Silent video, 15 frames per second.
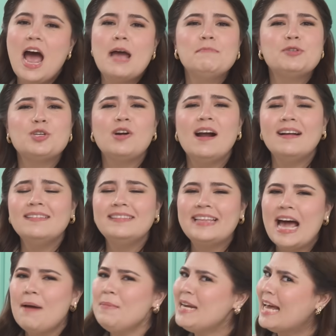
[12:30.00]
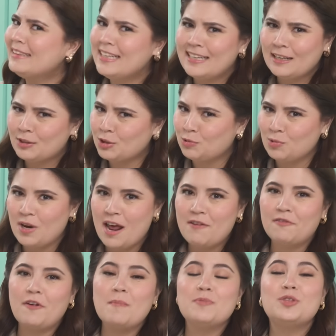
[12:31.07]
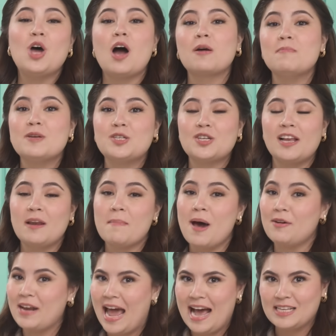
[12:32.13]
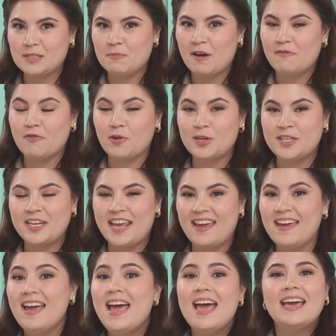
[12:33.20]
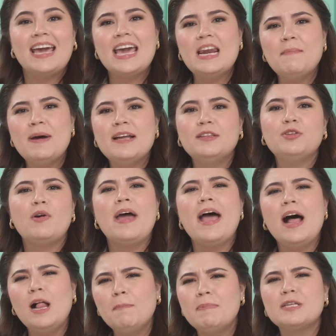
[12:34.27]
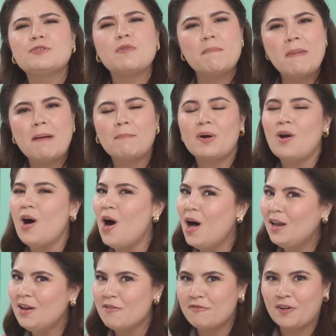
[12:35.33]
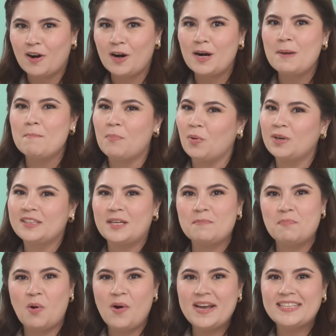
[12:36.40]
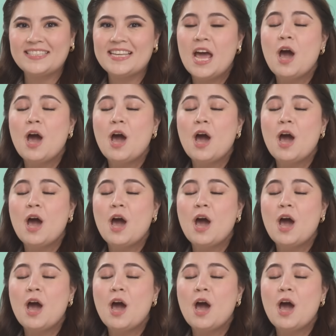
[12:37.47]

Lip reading: I'm sure ang dami nating natutunan from Doc Michelle about asthma for today. Kaya naman, to help us remember all of her important points,